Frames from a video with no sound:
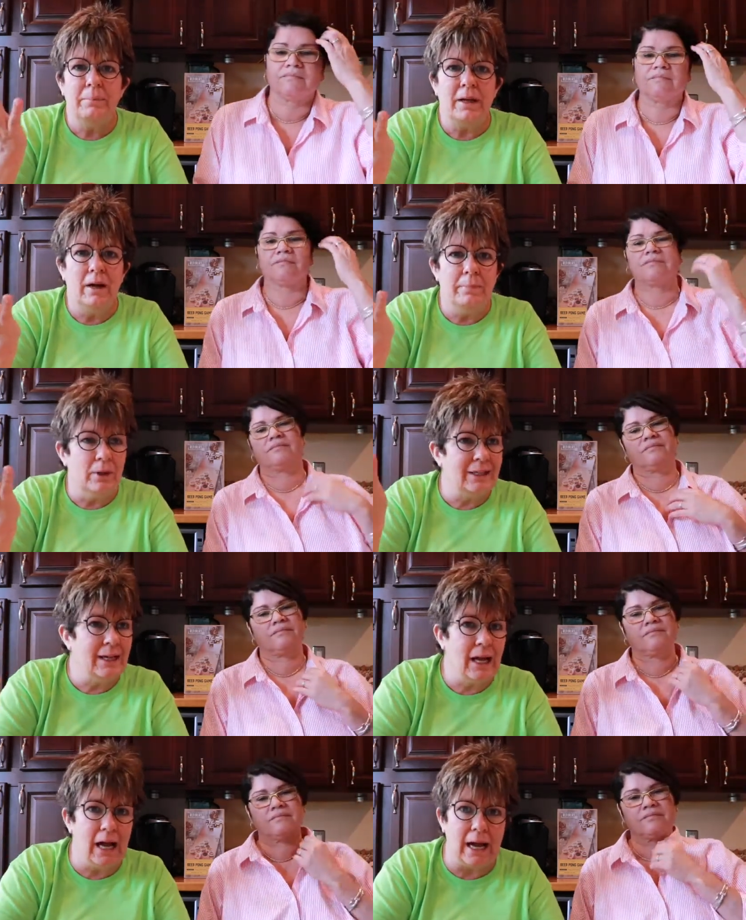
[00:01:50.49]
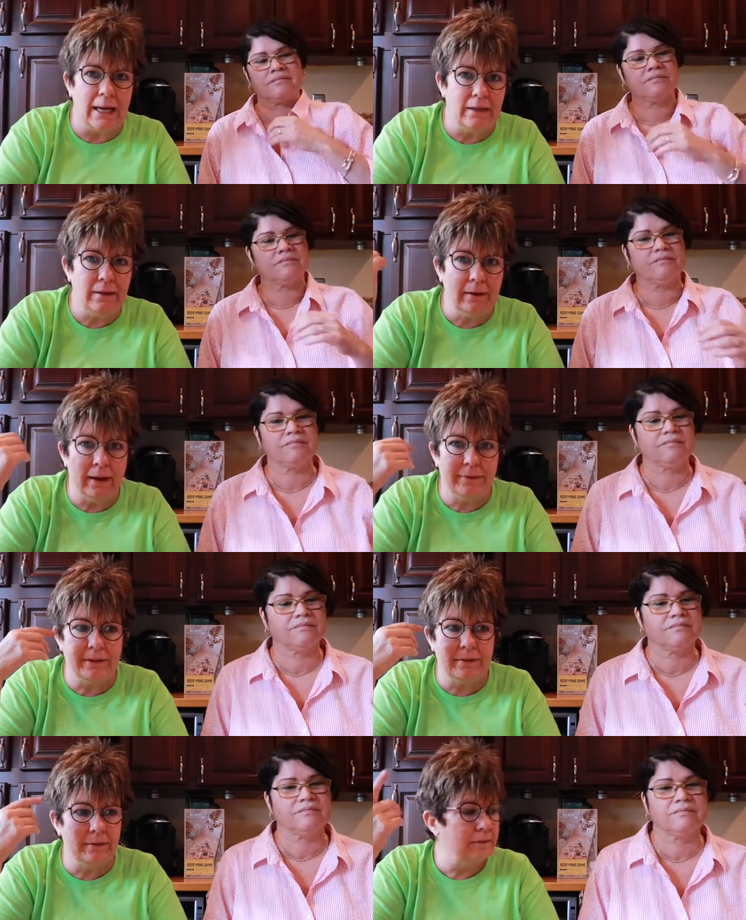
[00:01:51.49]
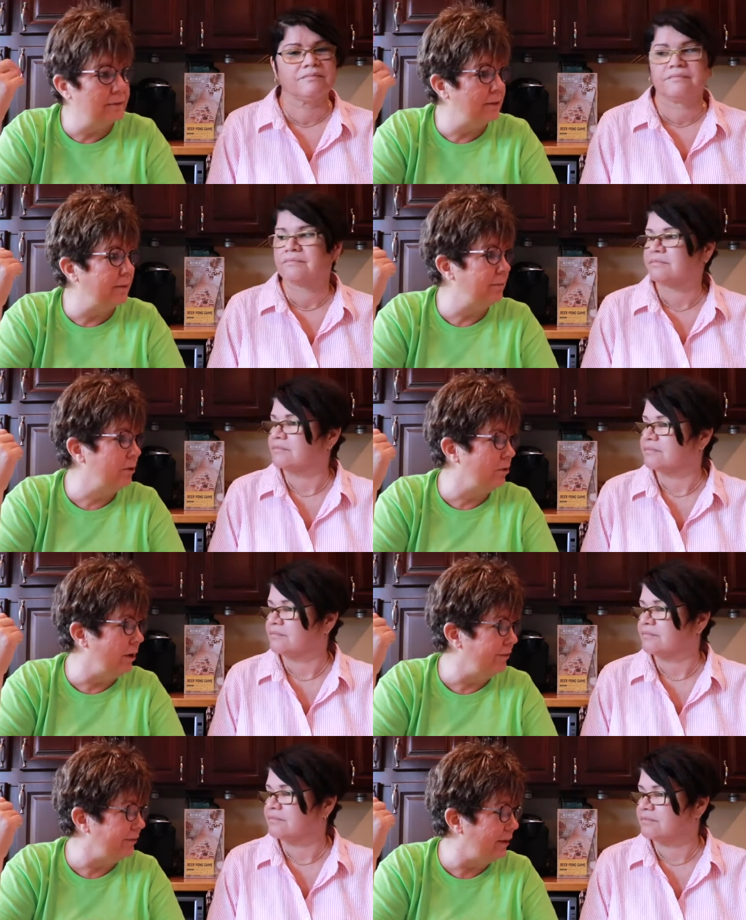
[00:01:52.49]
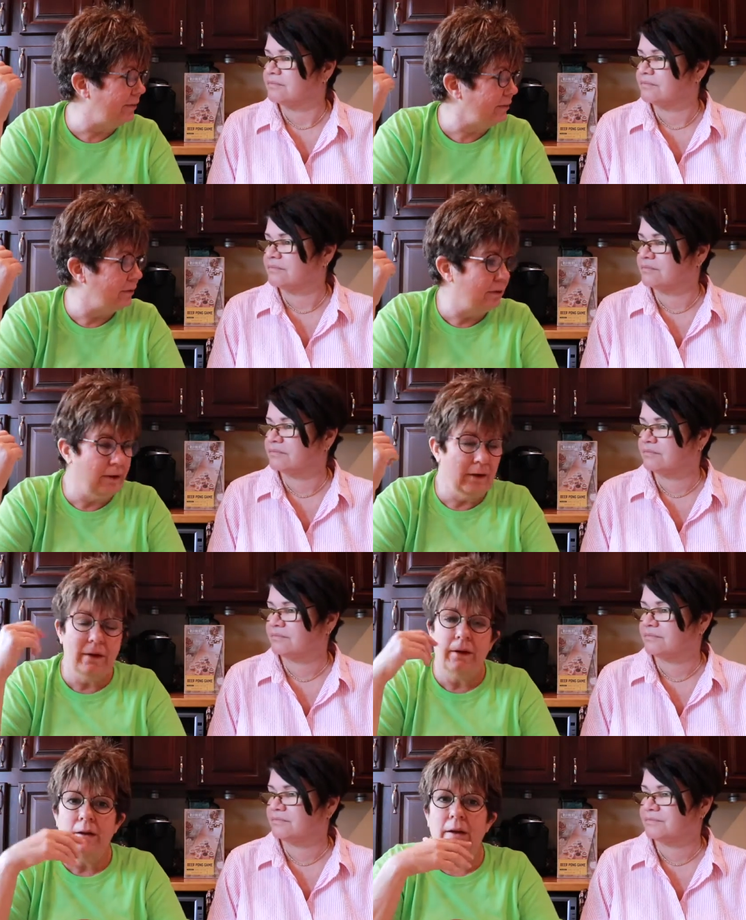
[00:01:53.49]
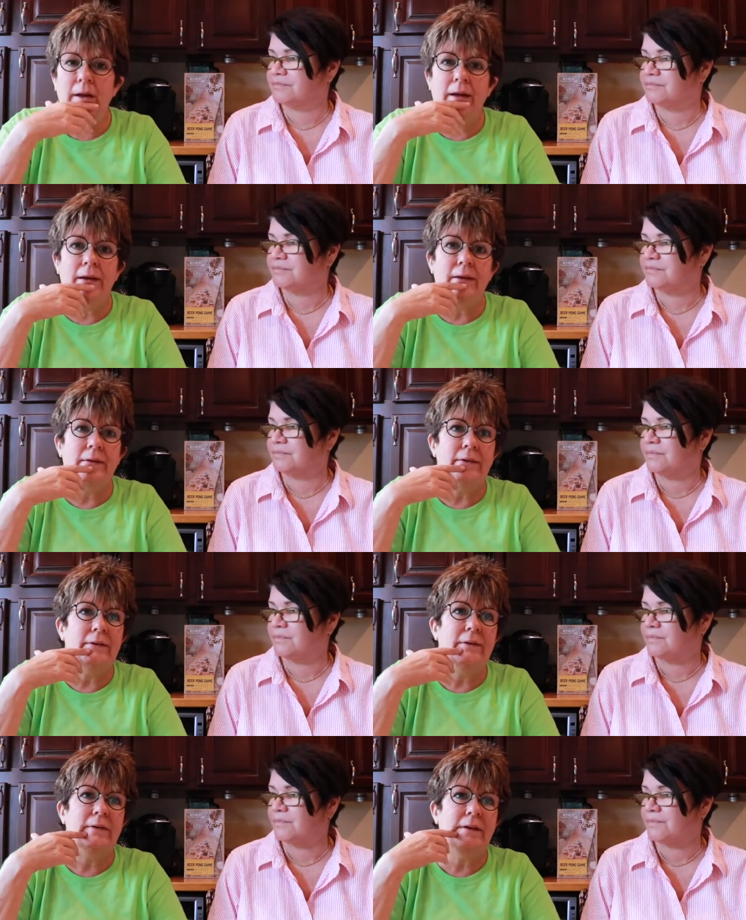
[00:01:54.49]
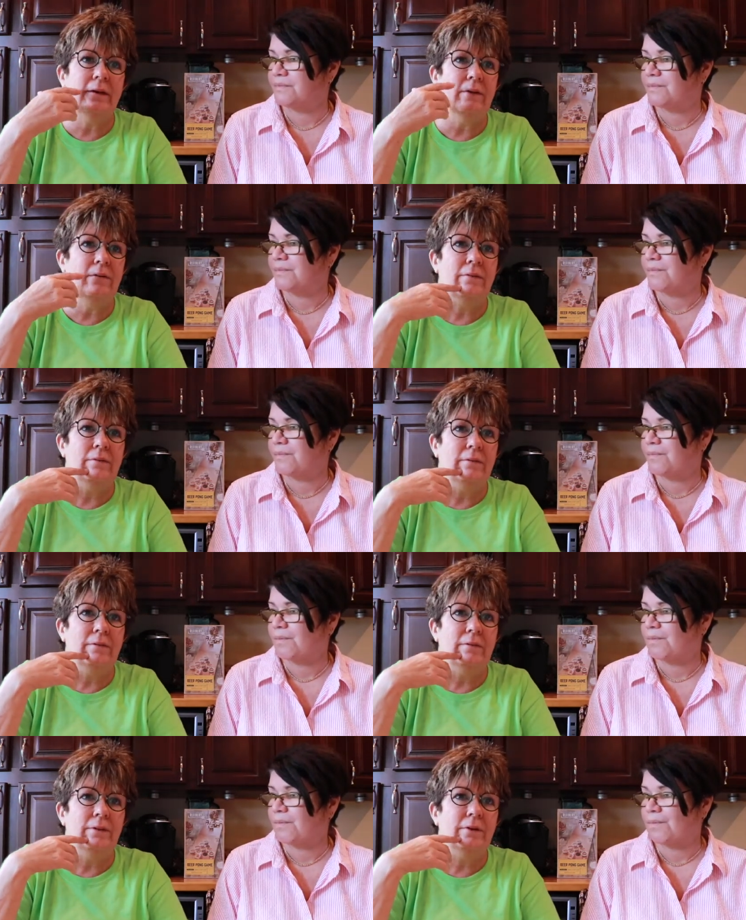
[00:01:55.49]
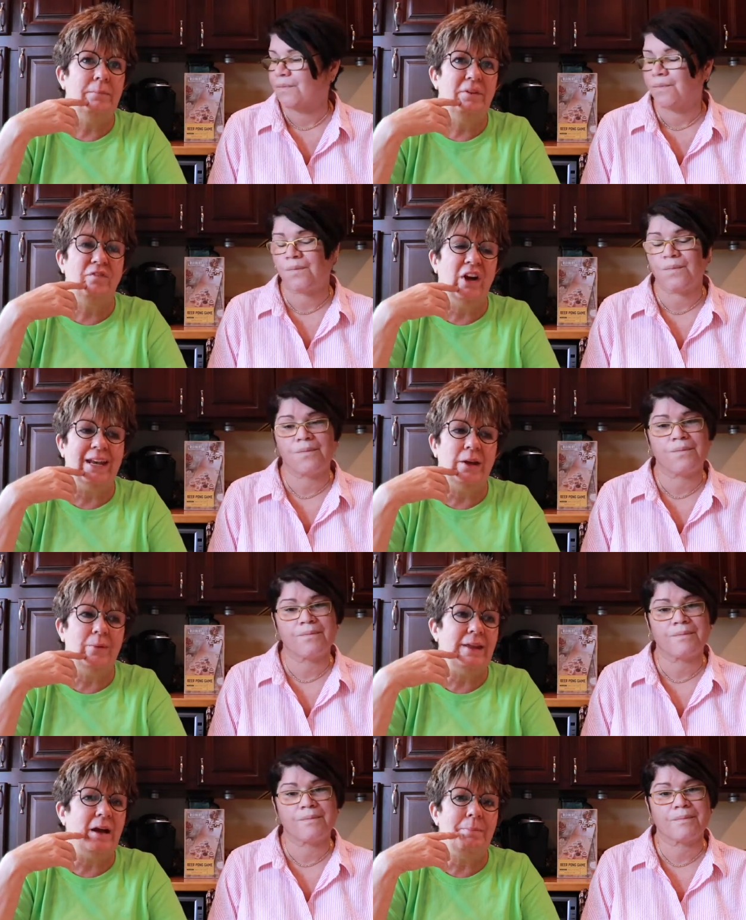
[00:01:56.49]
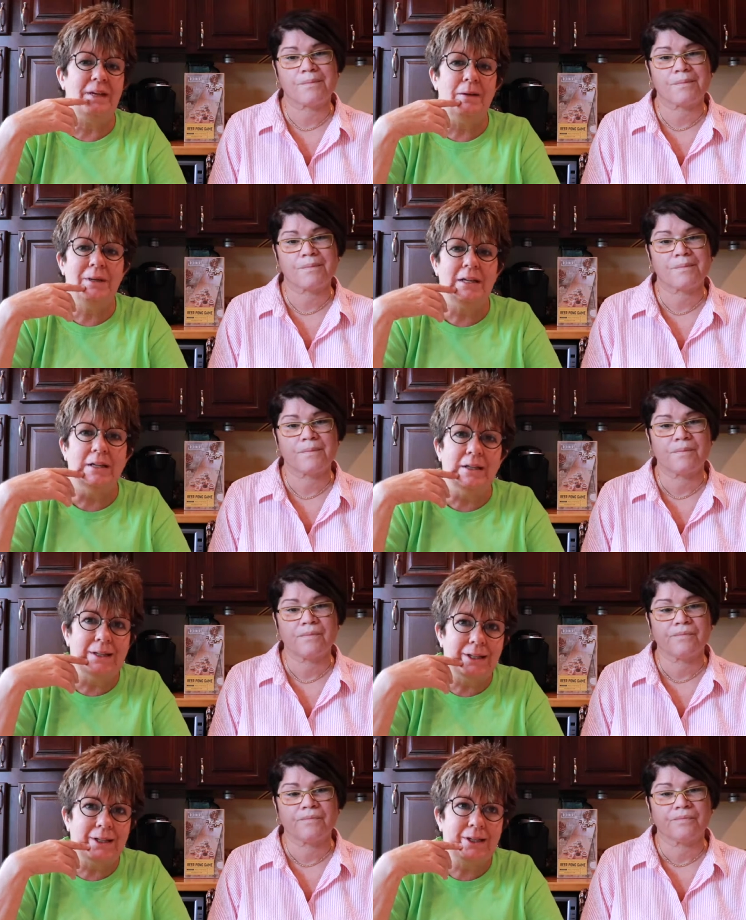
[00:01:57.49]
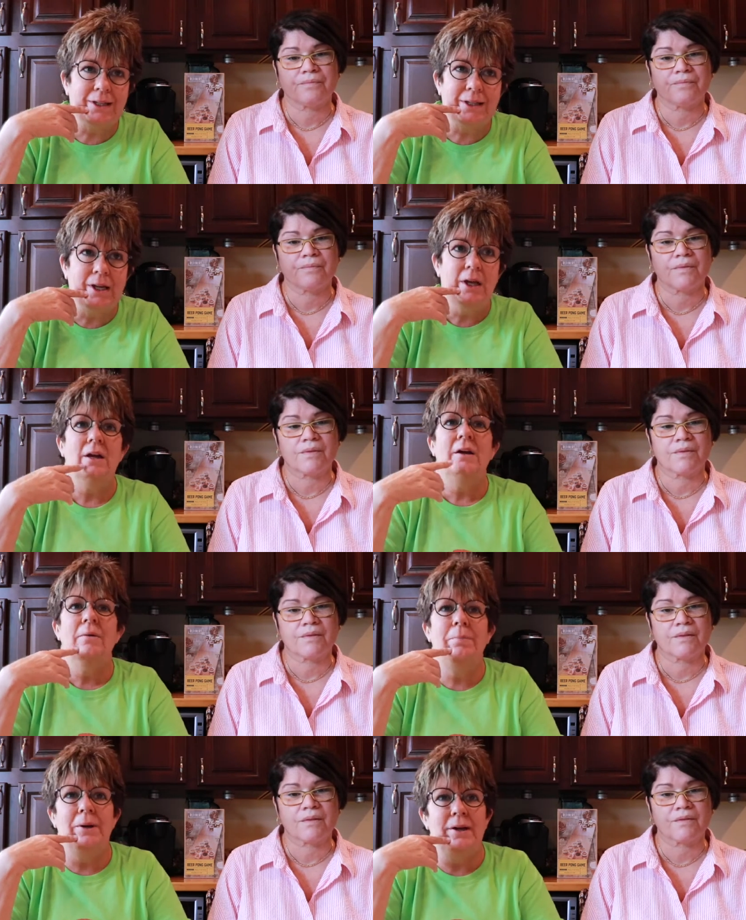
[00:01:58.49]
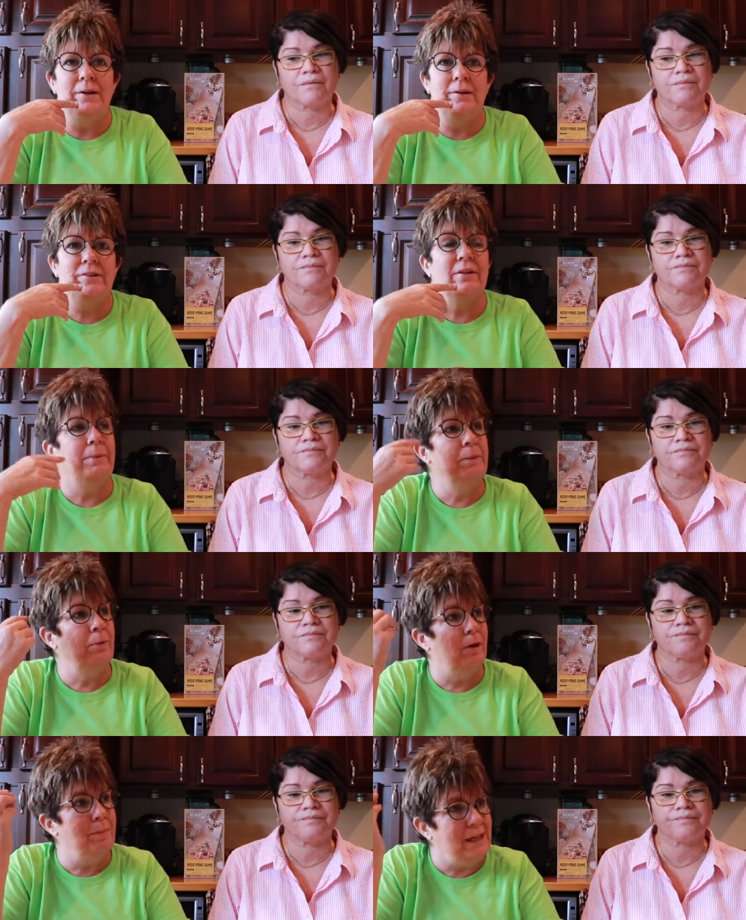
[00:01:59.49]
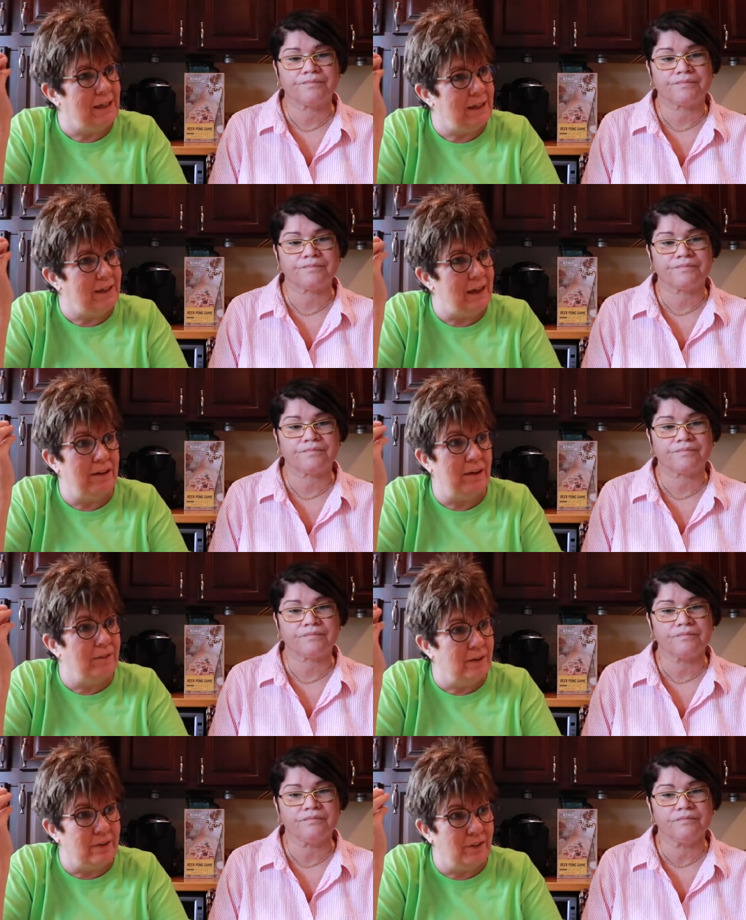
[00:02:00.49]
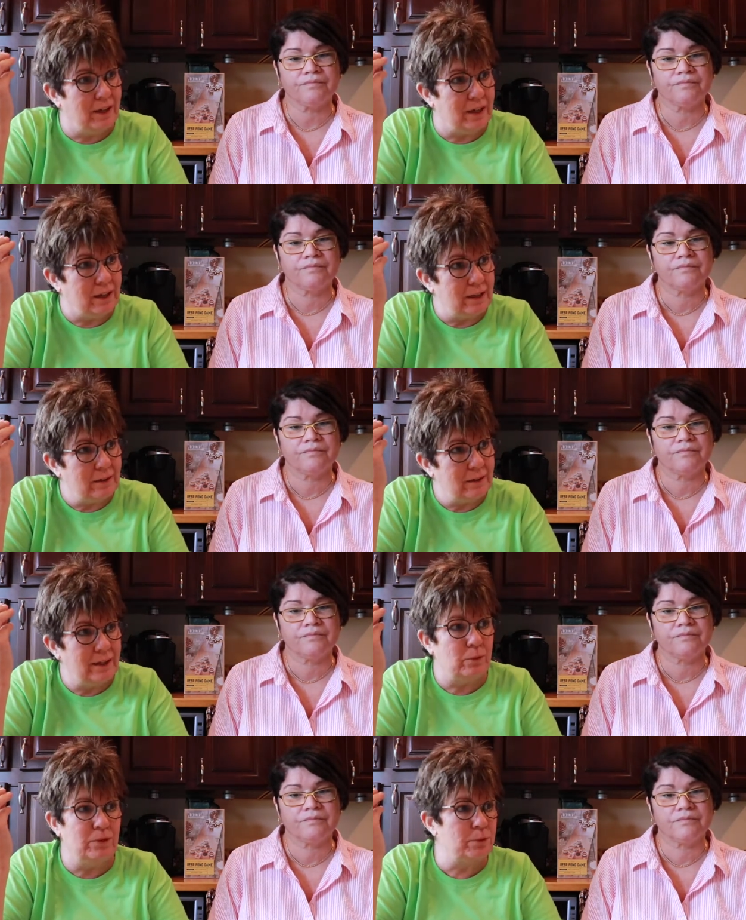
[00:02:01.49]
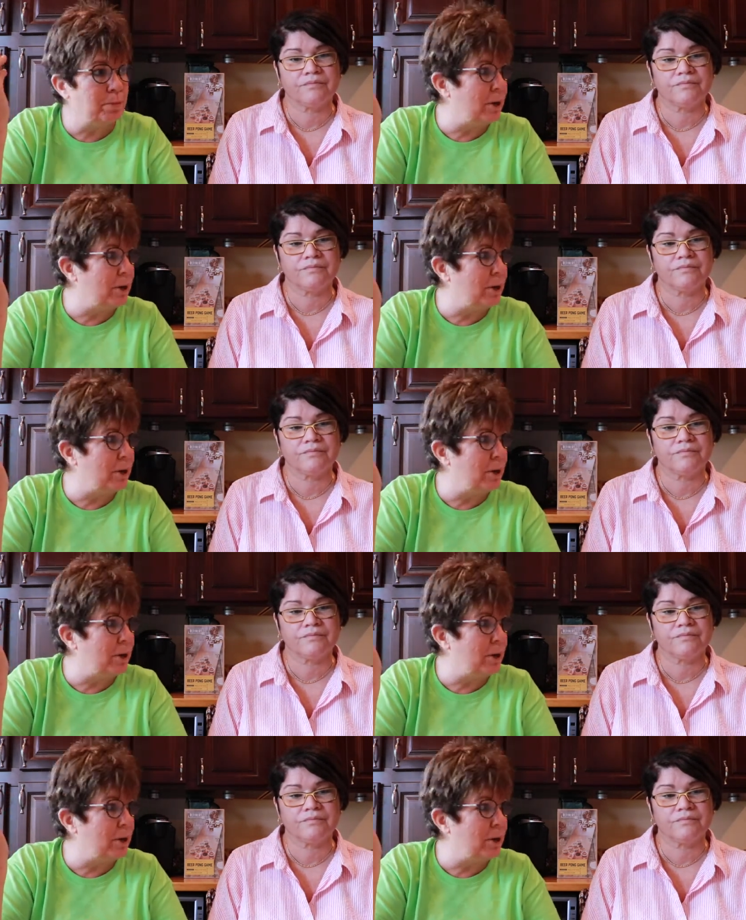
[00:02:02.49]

Speaker 1: Be humble and kind, as Tim McGraw says. Mm-hmm. And, you know, you can be funny without being mean. But some people are mean and they're very funny, like Richard